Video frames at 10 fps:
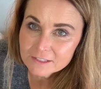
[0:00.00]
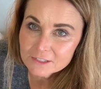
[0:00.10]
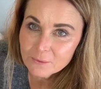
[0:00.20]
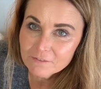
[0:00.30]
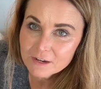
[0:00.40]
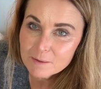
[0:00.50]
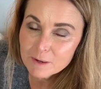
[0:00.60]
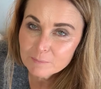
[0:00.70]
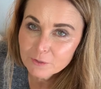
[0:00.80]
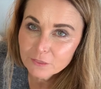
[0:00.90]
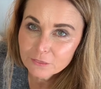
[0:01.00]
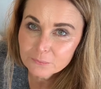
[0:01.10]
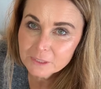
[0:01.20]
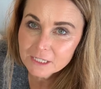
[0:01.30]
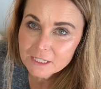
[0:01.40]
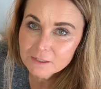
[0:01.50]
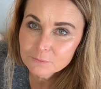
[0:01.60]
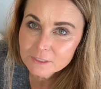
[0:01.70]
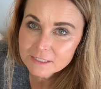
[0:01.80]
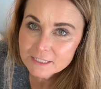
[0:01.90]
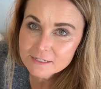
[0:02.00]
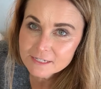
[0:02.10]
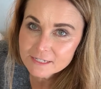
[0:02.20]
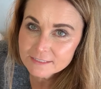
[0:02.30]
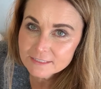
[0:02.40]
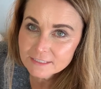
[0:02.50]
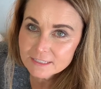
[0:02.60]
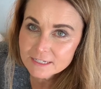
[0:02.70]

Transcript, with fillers: So I've come up with three really easy,